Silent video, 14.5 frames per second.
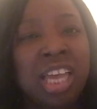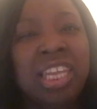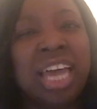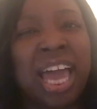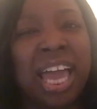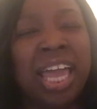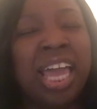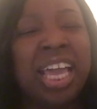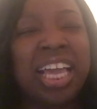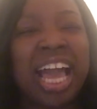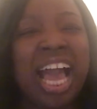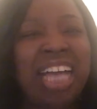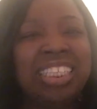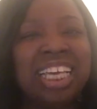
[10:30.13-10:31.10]
Like,
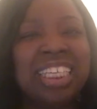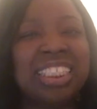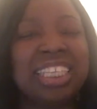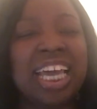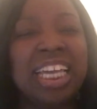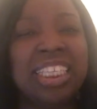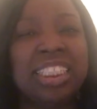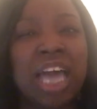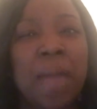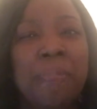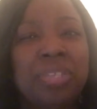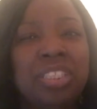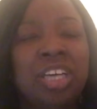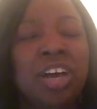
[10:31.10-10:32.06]
guys, they say this type
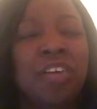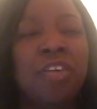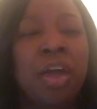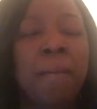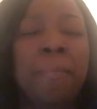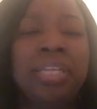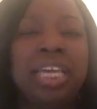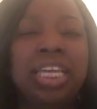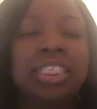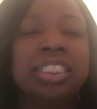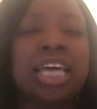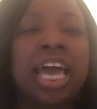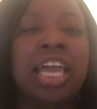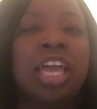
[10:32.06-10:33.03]
of stuff, but then
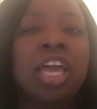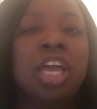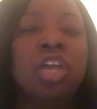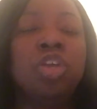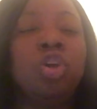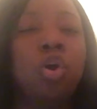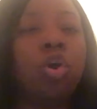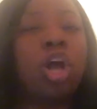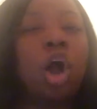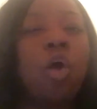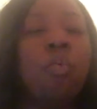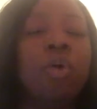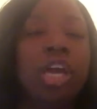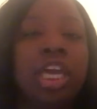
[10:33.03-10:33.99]
it's like you'll
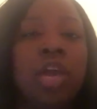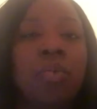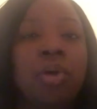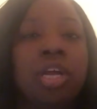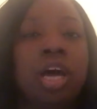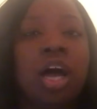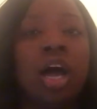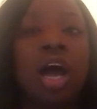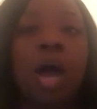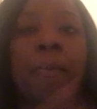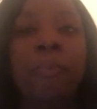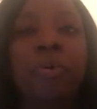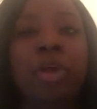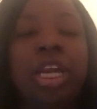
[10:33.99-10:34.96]
get with
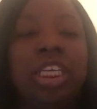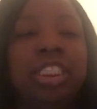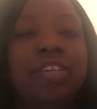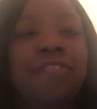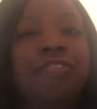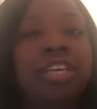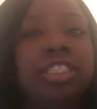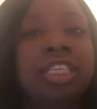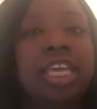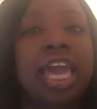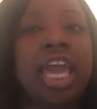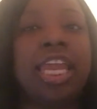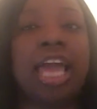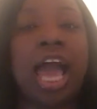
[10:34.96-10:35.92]
a pretty
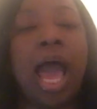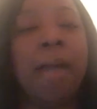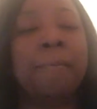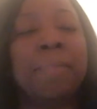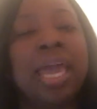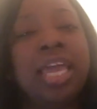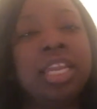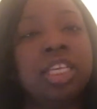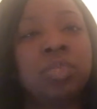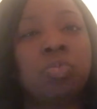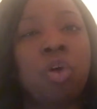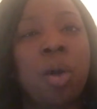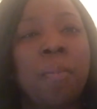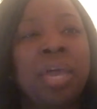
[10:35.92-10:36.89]
sophisticated, high maintenance
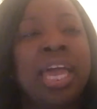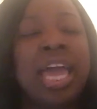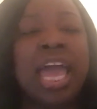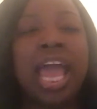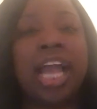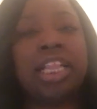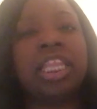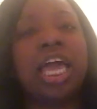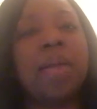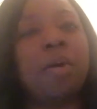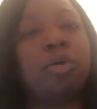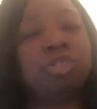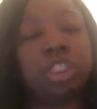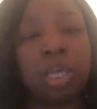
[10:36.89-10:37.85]
woman and claim,
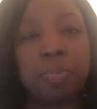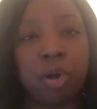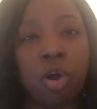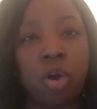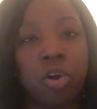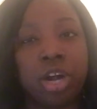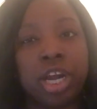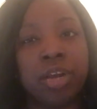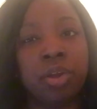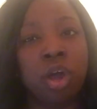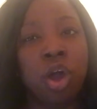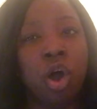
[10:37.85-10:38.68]
oh, she boring,